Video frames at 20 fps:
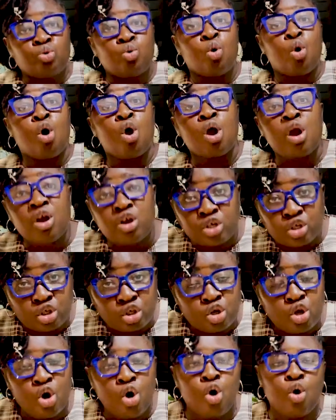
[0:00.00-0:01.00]
to
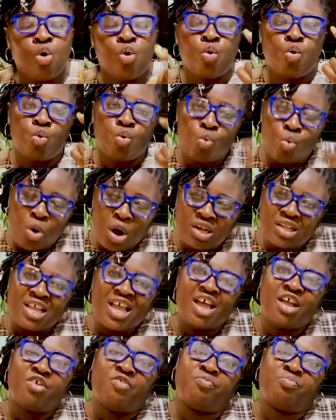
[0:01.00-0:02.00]
us what
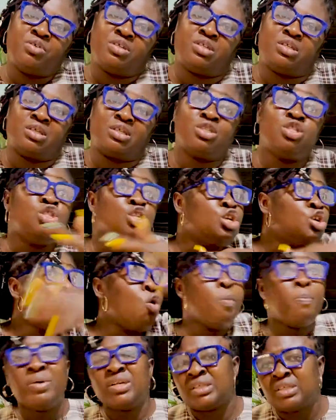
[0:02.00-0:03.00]
kind of business.
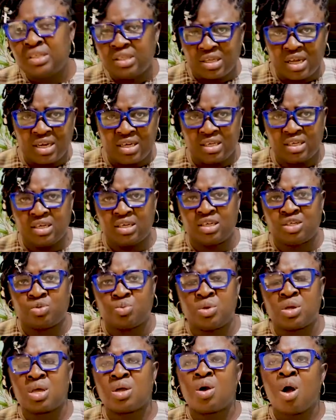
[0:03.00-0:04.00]
New business ideas
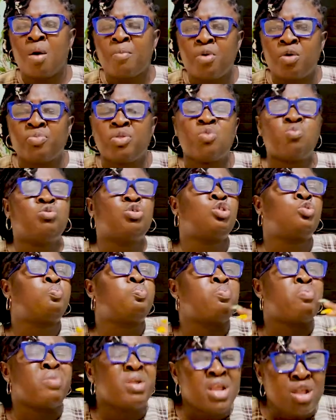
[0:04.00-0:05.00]
will come up. They will
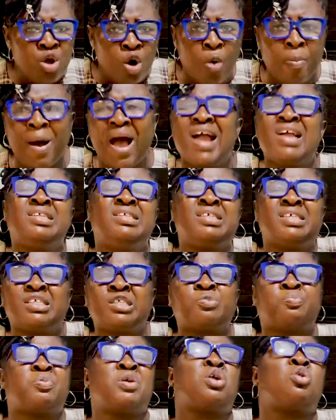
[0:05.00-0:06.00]
spring up.
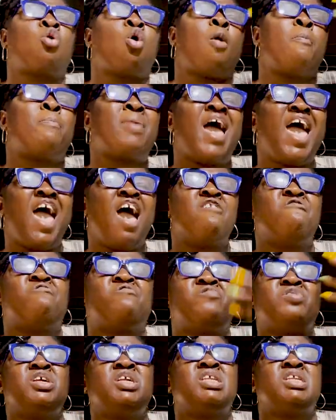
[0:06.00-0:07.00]
Ideas spring up
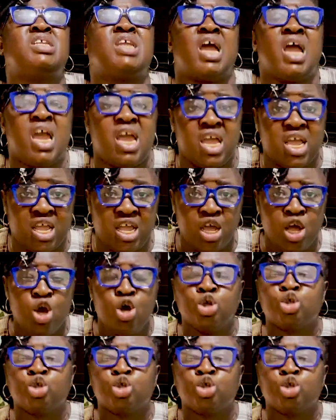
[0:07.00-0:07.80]
every day.